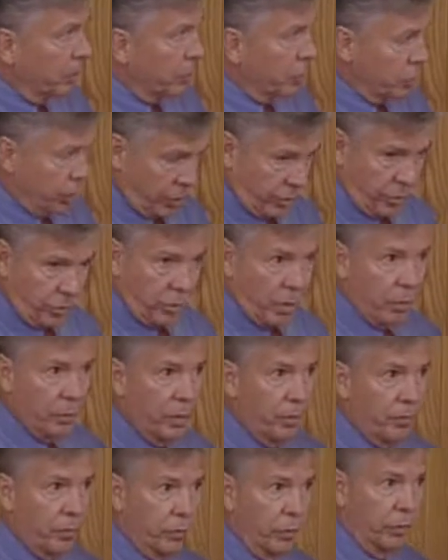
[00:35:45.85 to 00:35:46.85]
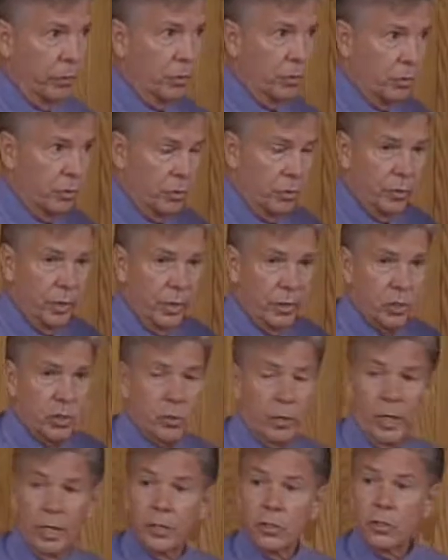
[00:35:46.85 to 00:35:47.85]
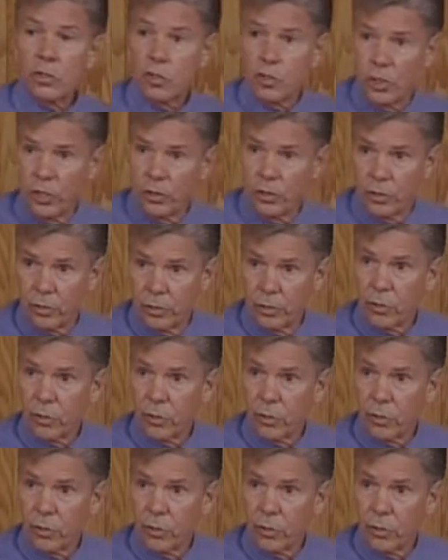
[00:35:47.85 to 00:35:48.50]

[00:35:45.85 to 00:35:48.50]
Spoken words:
gender are referred to as transgender,